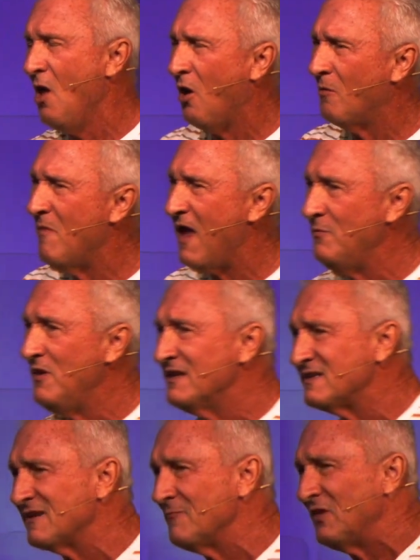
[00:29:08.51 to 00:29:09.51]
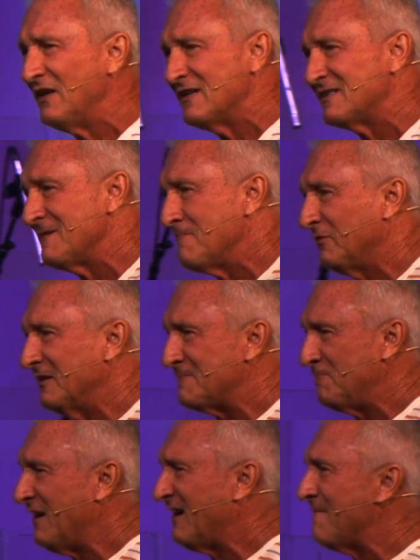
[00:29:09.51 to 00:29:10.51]
Or maybe it's something as simple as
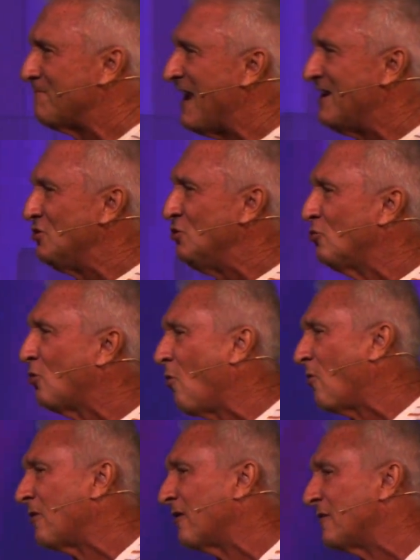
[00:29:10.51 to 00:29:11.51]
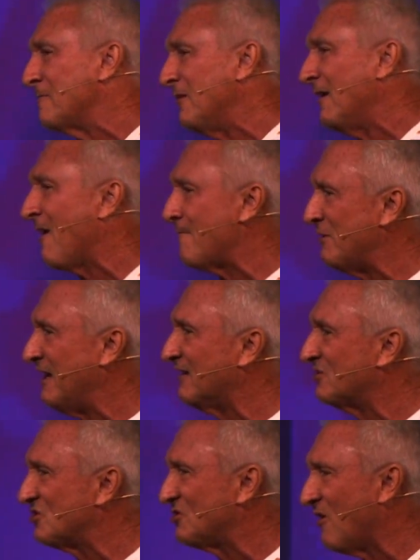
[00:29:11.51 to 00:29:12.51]
pick up that new quarter of the BRP
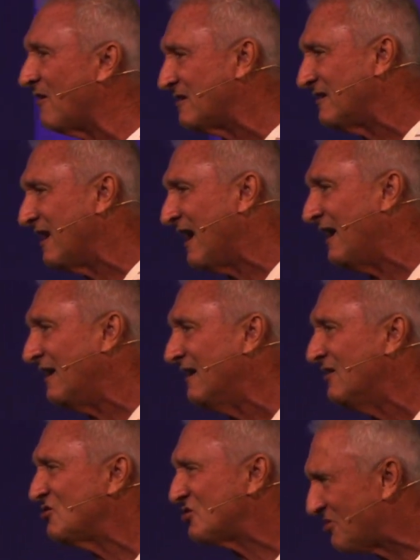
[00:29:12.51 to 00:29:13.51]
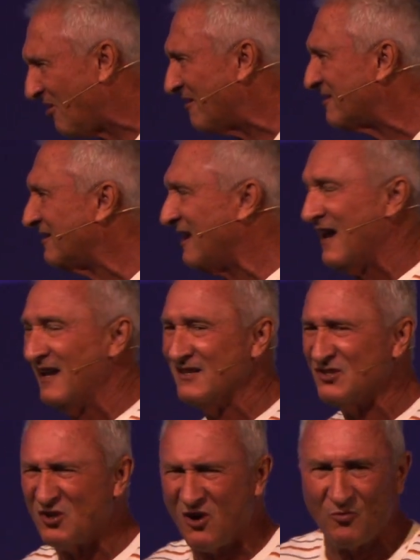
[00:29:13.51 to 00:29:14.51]
and start today. Start today.
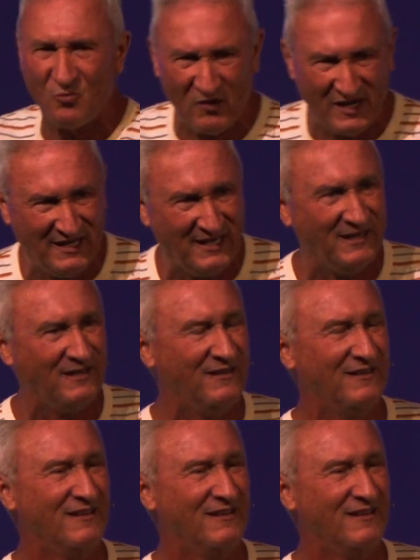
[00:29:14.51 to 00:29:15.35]
Start reading.